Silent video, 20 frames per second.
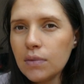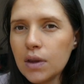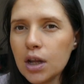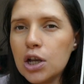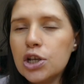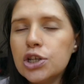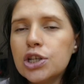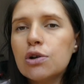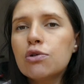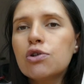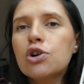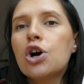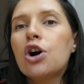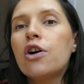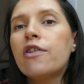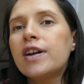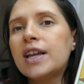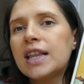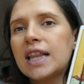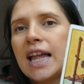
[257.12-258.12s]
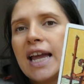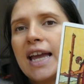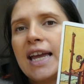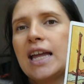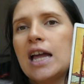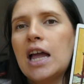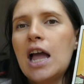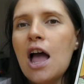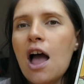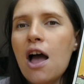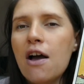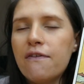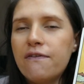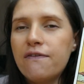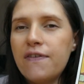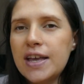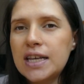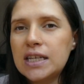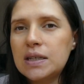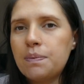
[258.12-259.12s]
So currently,
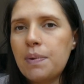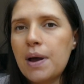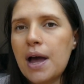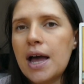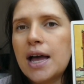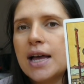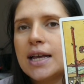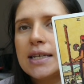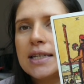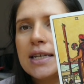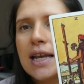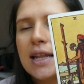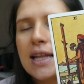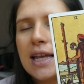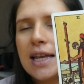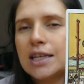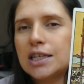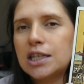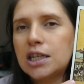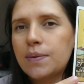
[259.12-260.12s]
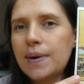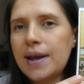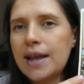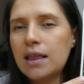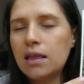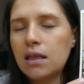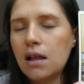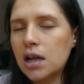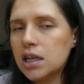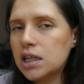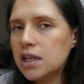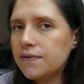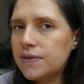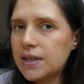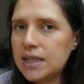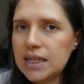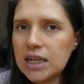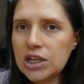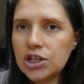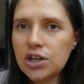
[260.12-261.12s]
this person is doing lots of
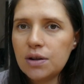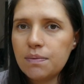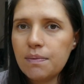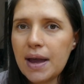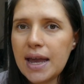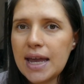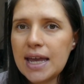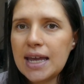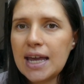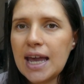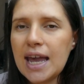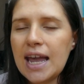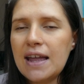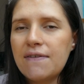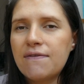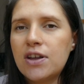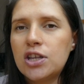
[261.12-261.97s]
decision making.